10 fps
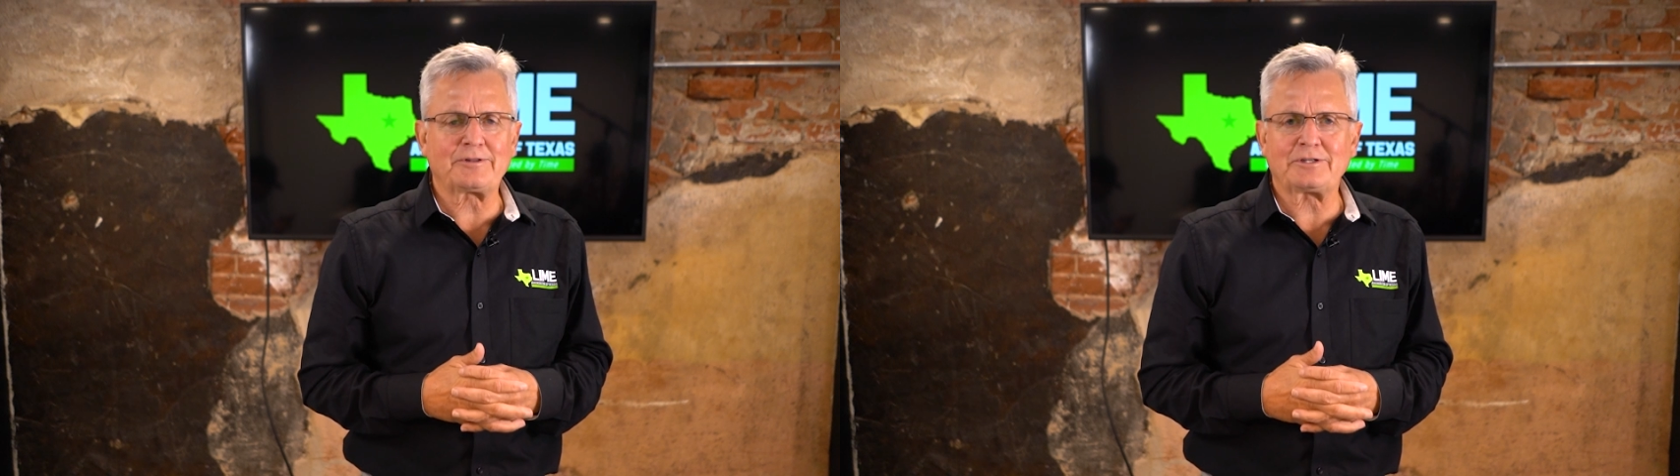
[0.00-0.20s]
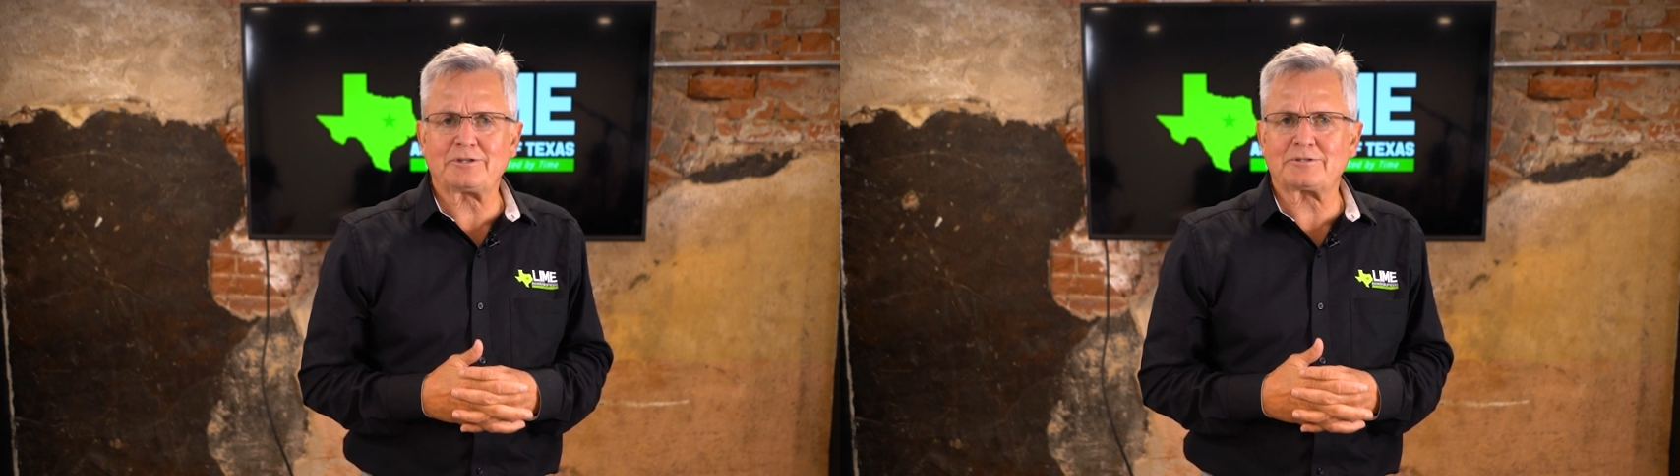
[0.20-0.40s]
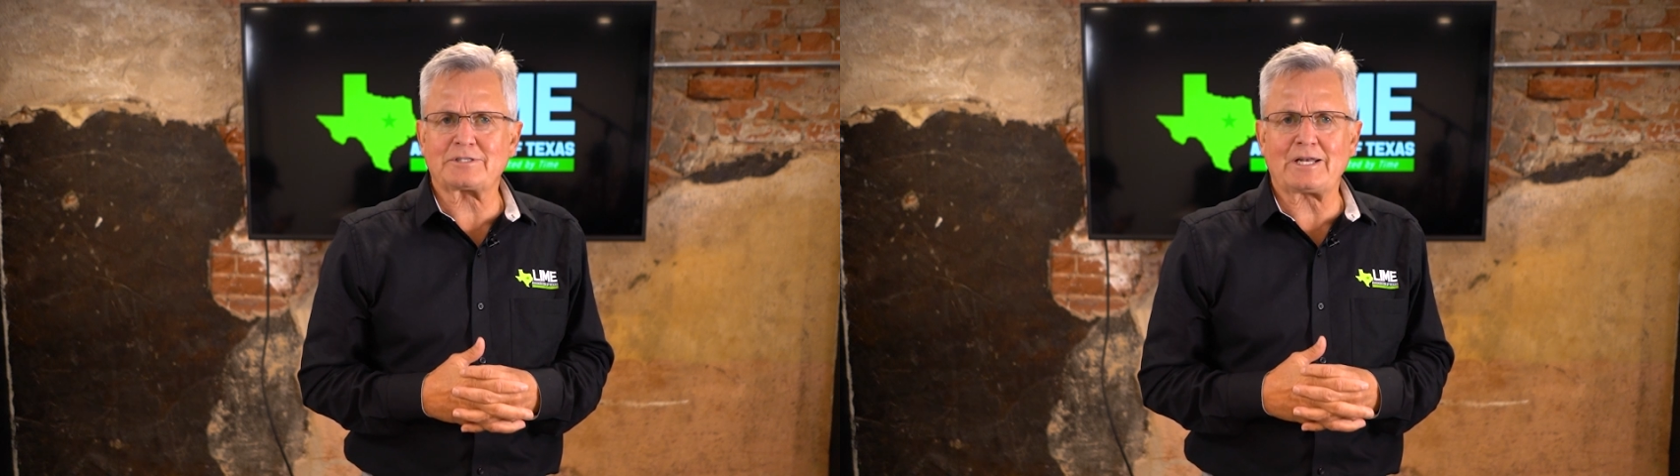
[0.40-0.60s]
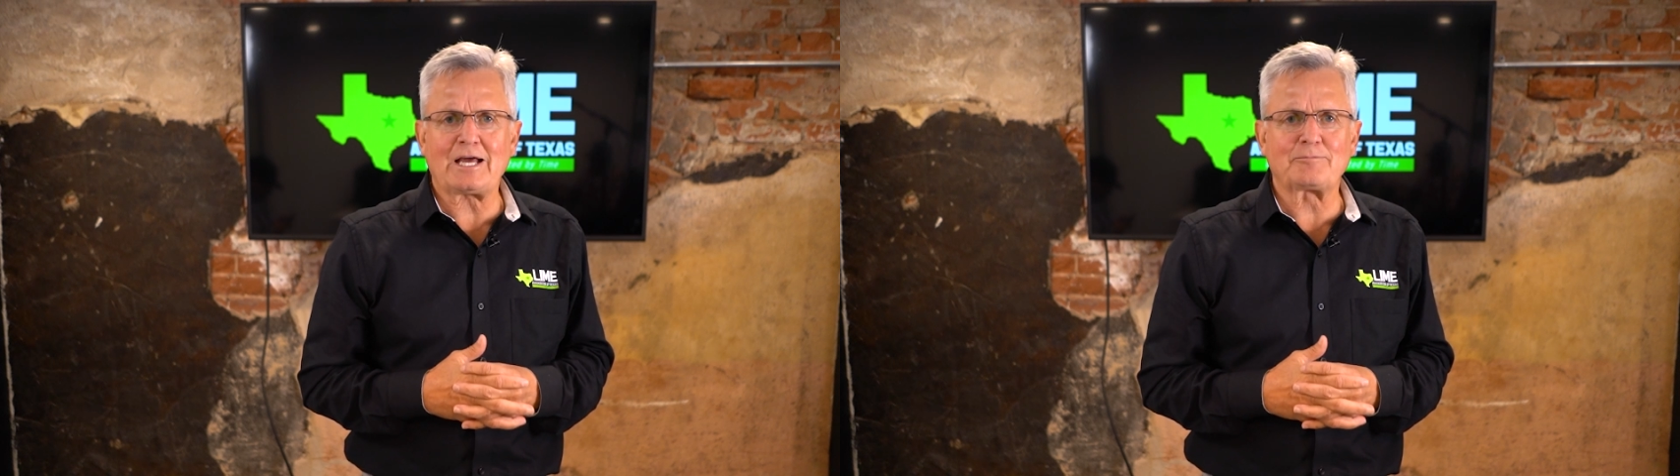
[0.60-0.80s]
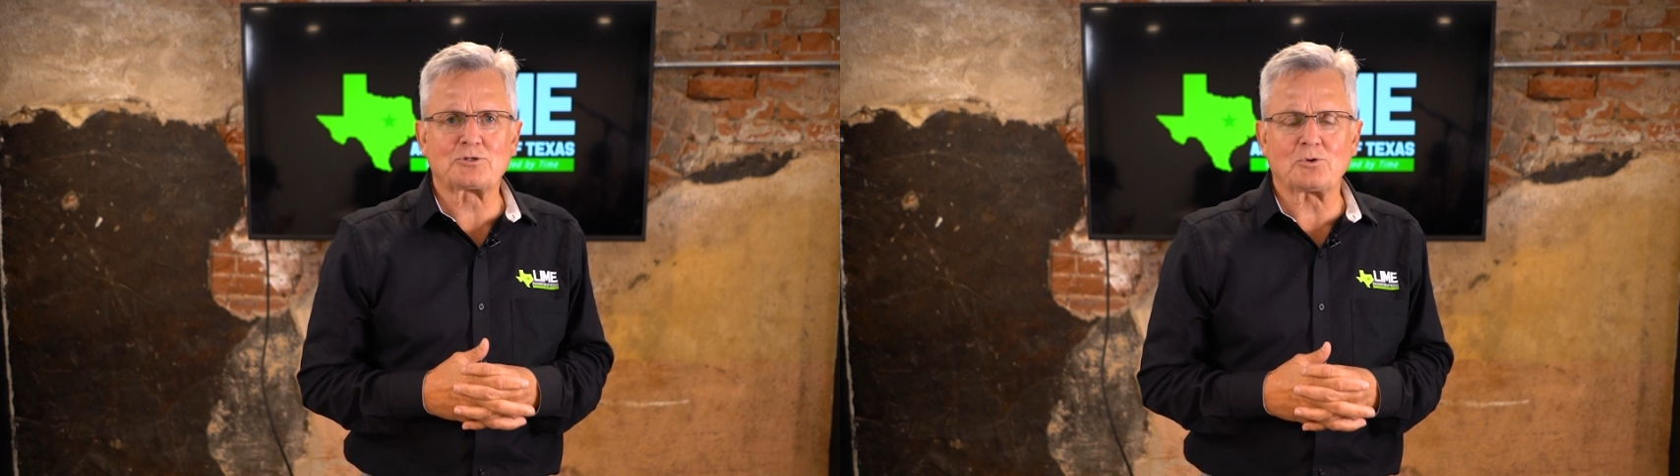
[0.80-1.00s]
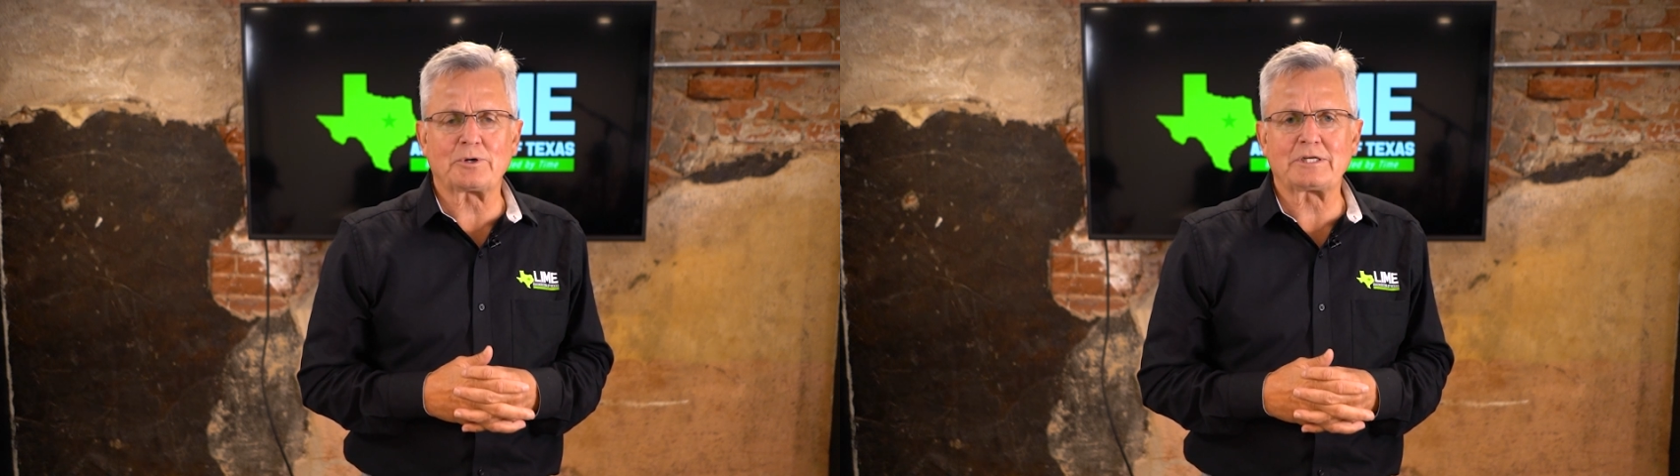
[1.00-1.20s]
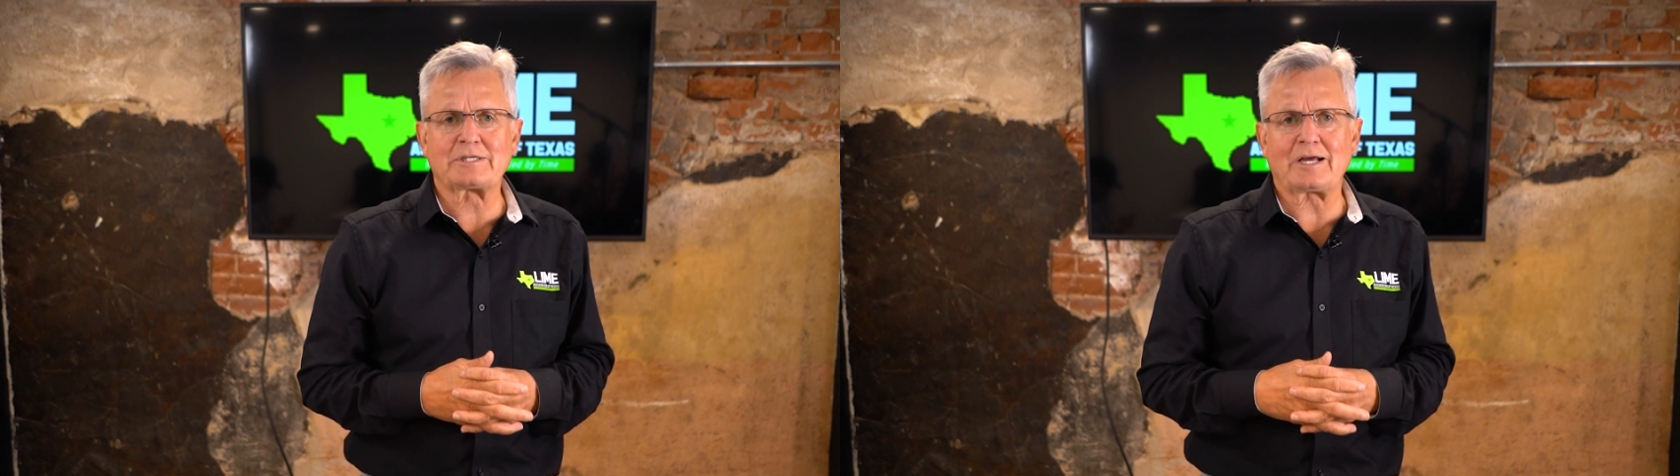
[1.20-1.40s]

that there's a lime shortage.